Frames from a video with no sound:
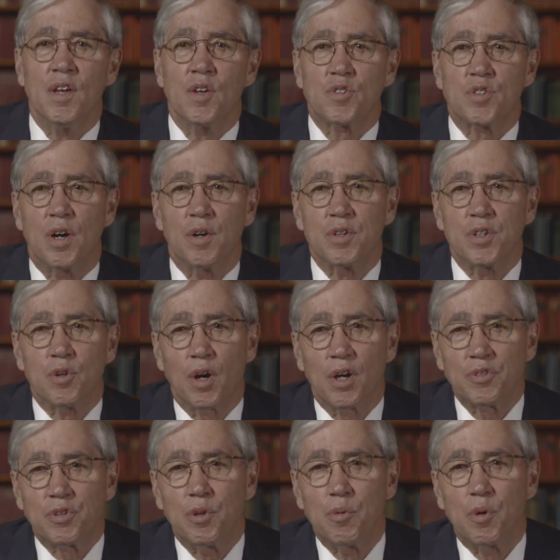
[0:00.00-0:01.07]
So you're
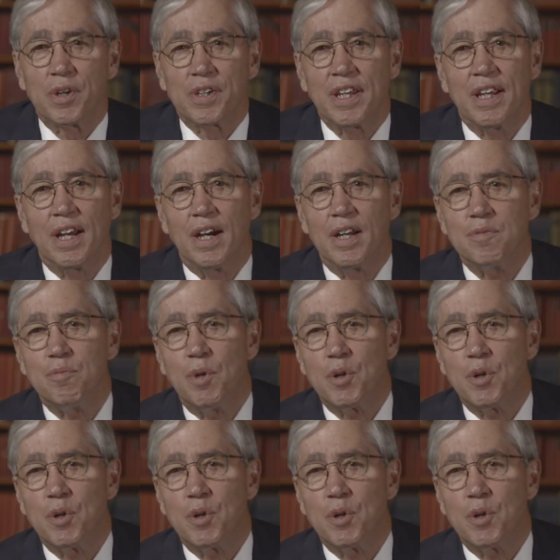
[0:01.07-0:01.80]
also working on